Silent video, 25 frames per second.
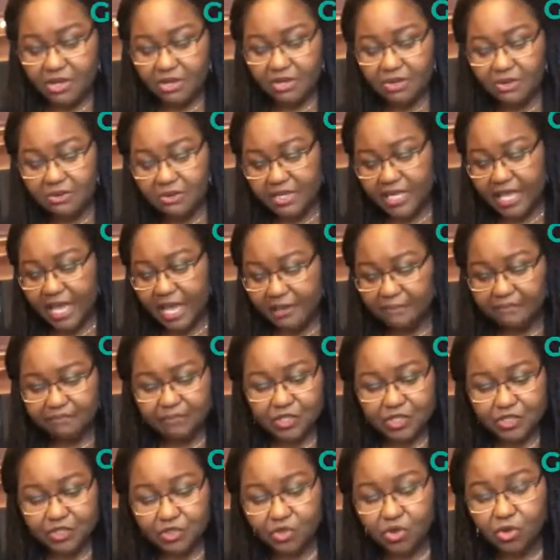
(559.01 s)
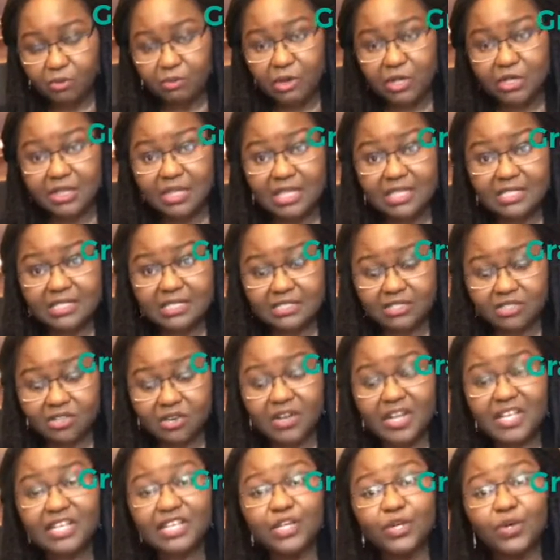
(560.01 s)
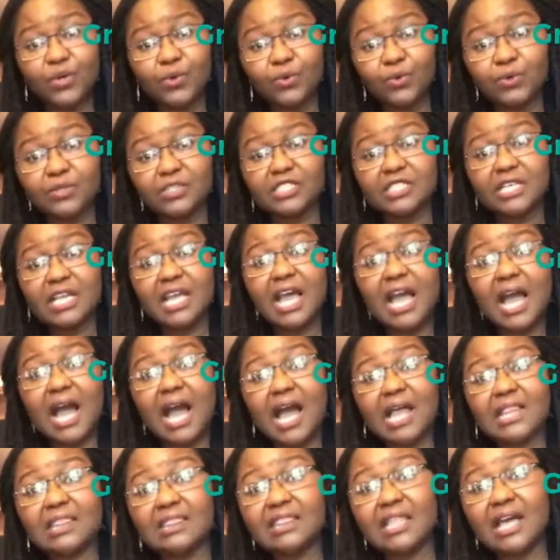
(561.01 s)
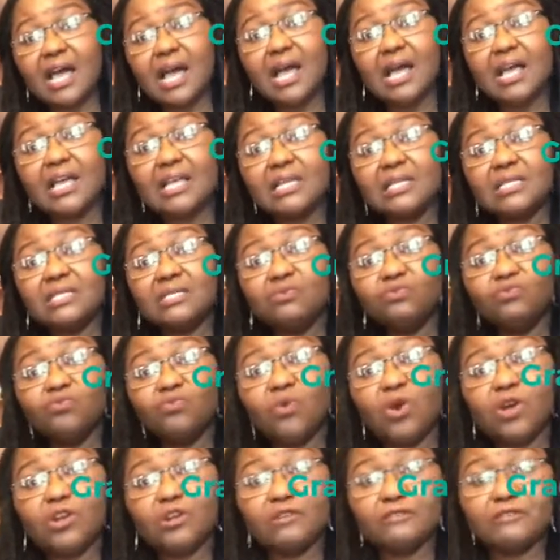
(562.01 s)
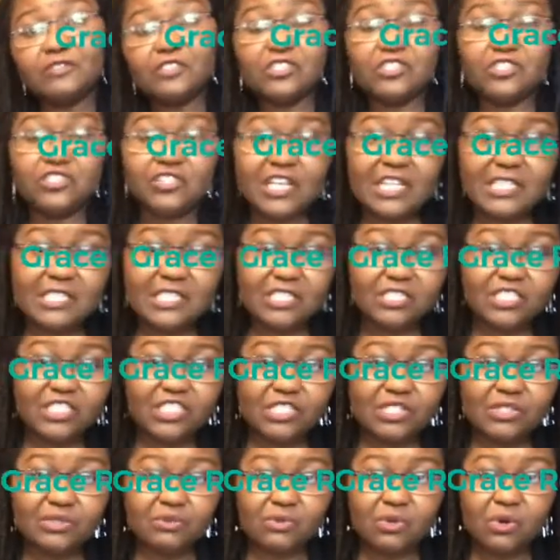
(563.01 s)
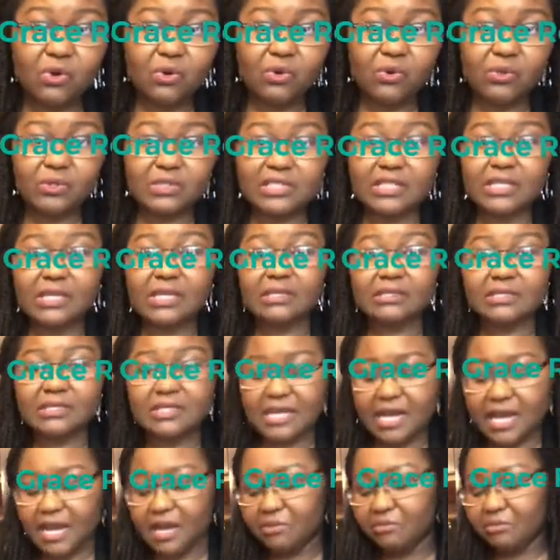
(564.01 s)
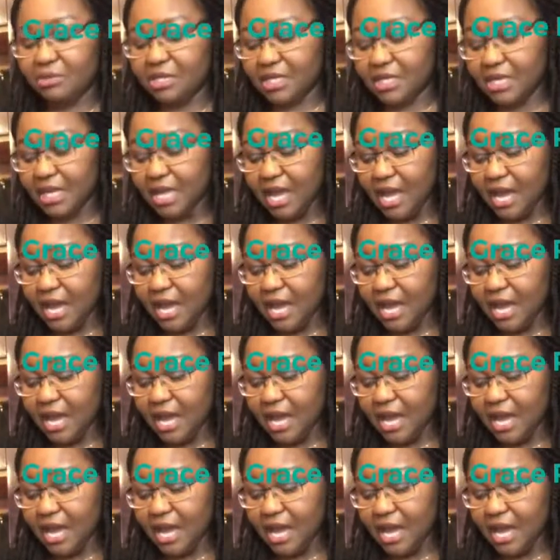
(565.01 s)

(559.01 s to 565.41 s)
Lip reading: Okay, so but this is already cooked, and that is one of the strategies to cut down timing.